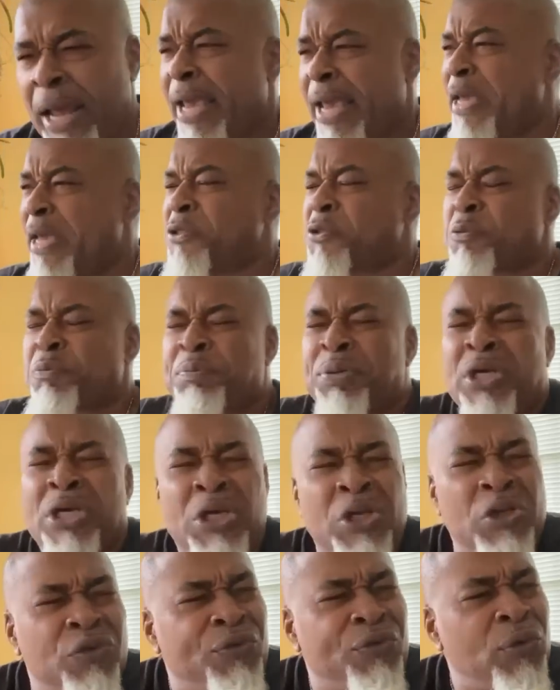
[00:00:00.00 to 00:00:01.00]
it's
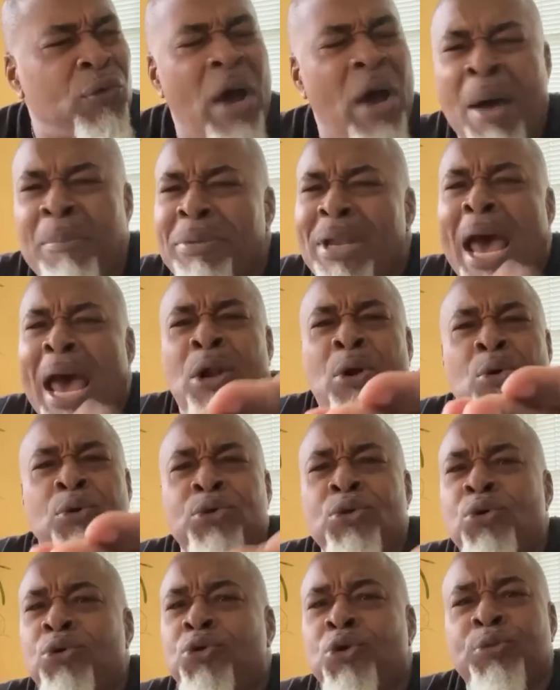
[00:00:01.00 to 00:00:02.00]
peaceful. I'm not on
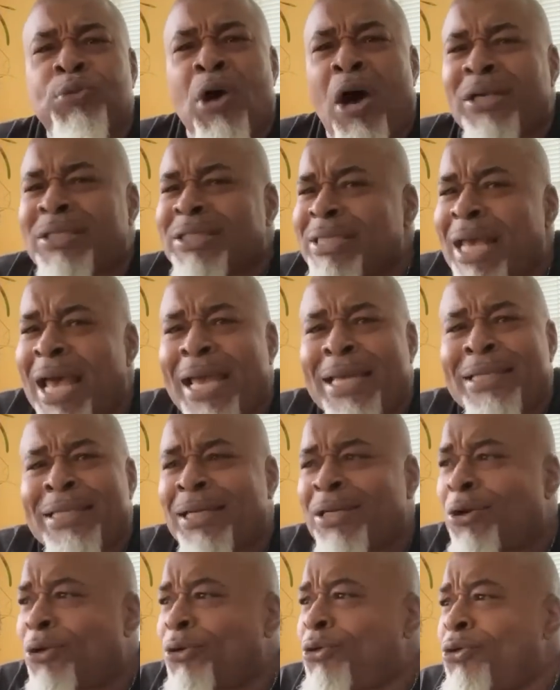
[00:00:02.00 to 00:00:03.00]
YouTube. Y'all see, I ain't
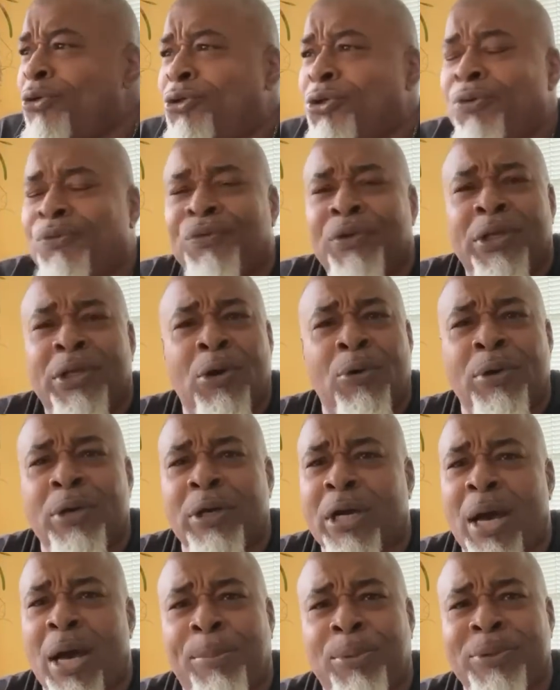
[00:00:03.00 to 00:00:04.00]
done no YouTube video in a
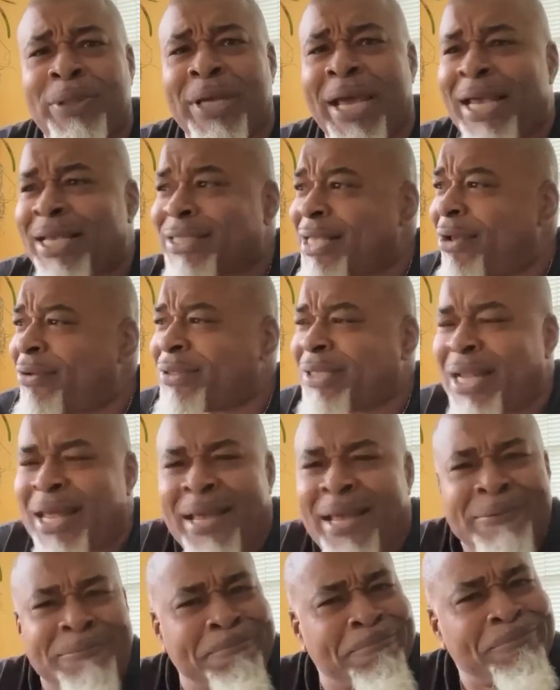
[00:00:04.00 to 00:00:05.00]
couple days. I was
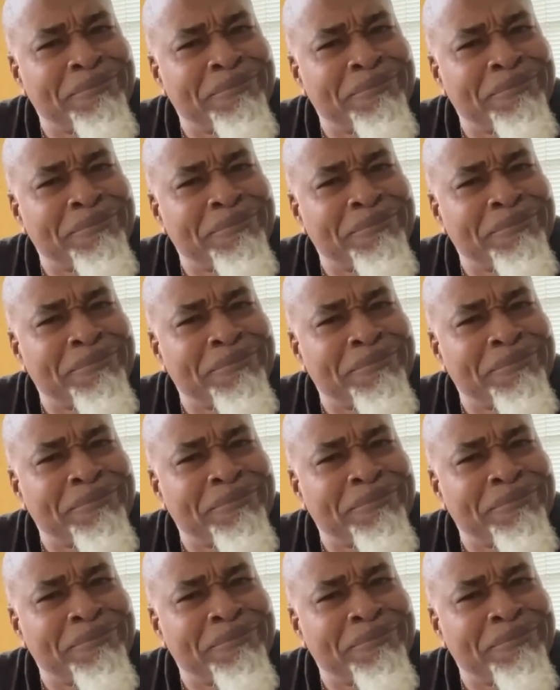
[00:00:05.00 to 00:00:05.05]
like,